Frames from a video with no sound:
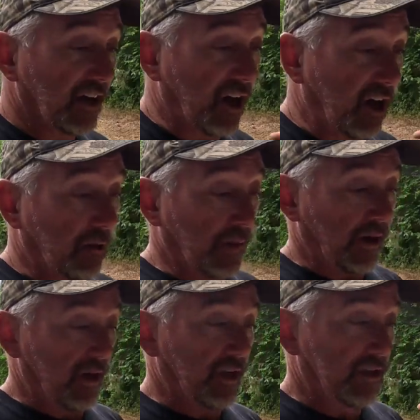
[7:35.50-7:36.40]

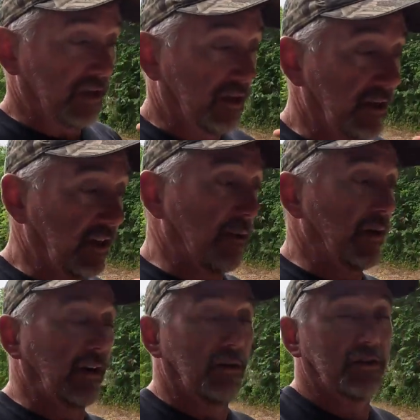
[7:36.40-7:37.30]
Cocklebur is
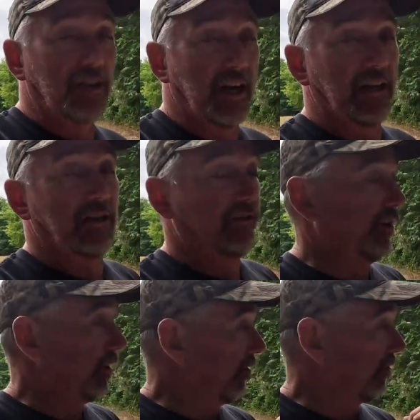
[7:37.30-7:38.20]
coming close to taking this field